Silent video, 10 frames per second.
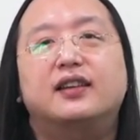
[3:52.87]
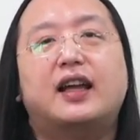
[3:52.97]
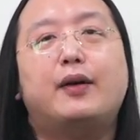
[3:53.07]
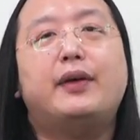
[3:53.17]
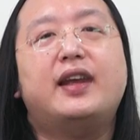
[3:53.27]

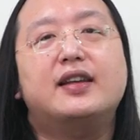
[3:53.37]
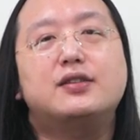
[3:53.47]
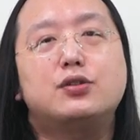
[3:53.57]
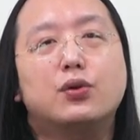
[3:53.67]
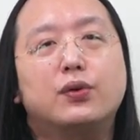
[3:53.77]
Taiwan
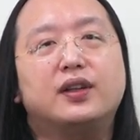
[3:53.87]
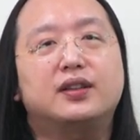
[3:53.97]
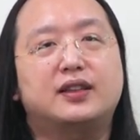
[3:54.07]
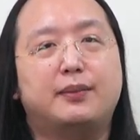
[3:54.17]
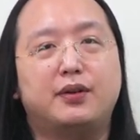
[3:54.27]
has
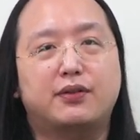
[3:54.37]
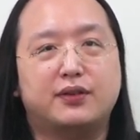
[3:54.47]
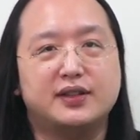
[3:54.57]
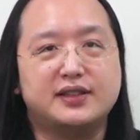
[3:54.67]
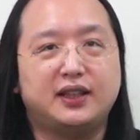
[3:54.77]
joined
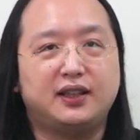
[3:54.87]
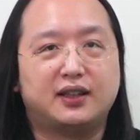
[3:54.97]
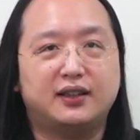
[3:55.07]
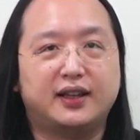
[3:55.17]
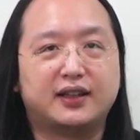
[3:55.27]
W3C,
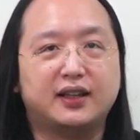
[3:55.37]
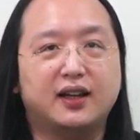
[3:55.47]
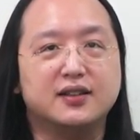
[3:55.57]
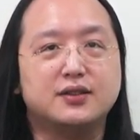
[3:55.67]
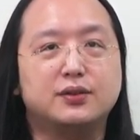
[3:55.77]
connecting
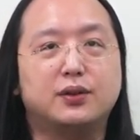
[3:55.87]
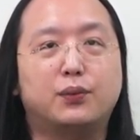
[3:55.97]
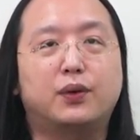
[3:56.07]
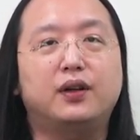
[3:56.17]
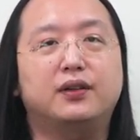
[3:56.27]
us to the
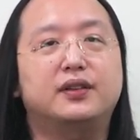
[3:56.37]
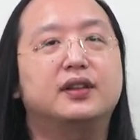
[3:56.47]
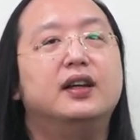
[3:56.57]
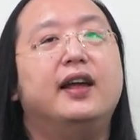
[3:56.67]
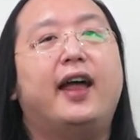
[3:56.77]
world,
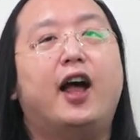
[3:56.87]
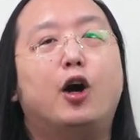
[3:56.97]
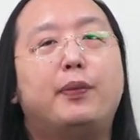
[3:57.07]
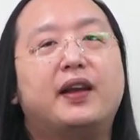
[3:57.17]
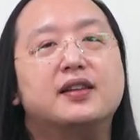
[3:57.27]

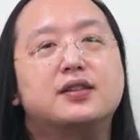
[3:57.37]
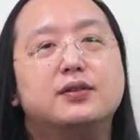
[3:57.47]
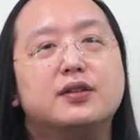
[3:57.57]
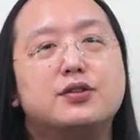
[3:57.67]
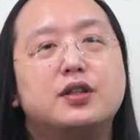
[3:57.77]
helping us
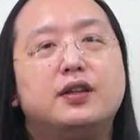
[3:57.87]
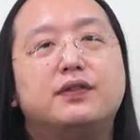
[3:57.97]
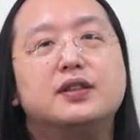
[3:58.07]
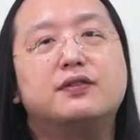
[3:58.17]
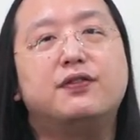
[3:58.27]
to achieve
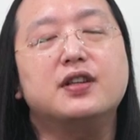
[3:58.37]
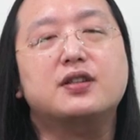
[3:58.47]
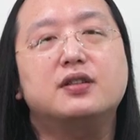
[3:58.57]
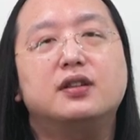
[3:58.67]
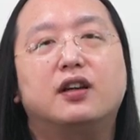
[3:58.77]
this
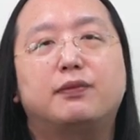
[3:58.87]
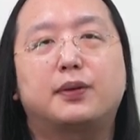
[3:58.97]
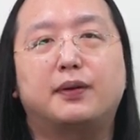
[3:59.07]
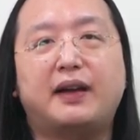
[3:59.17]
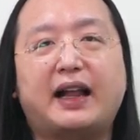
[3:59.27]
vision of
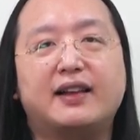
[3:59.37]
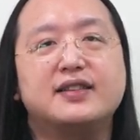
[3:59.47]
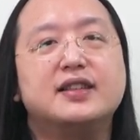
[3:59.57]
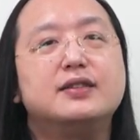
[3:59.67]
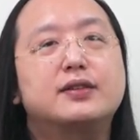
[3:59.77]

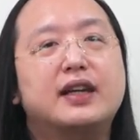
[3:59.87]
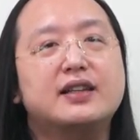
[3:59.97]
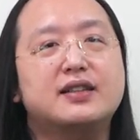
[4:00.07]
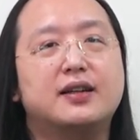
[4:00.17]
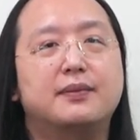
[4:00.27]
plurality
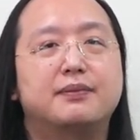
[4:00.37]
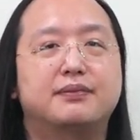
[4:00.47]
together.